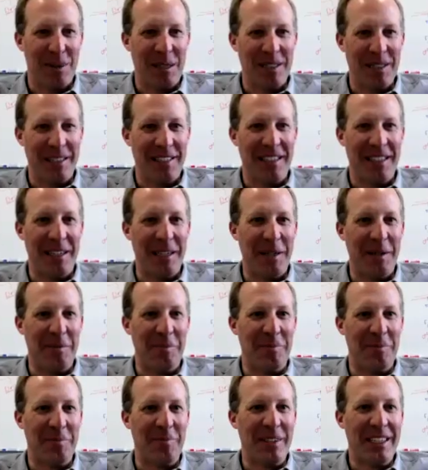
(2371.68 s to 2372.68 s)
but
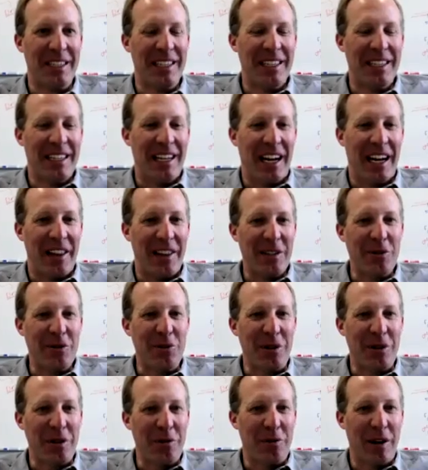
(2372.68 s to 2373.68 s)
this is
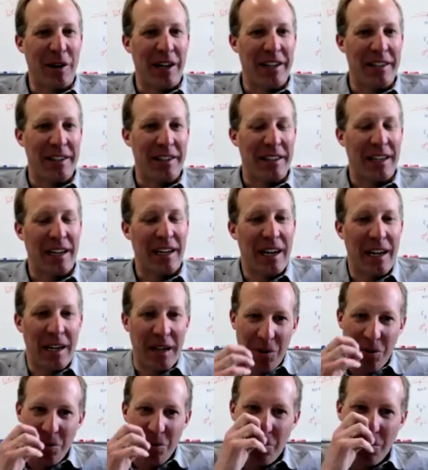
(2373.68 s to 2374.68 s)
really fun.
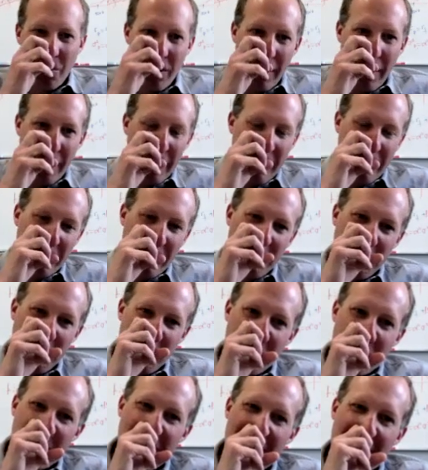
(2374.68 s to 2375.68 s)
What
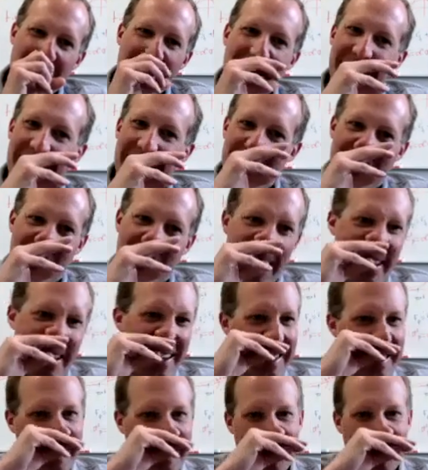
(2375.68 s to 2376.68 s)
would I
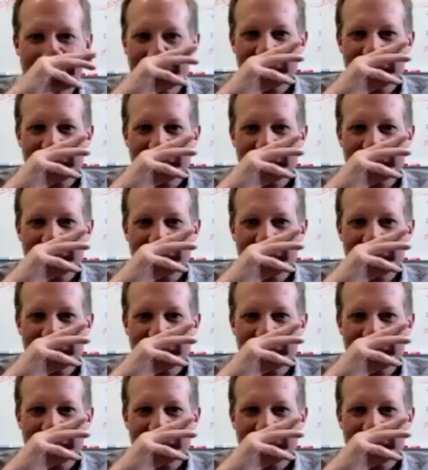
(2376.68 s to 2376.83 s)
say?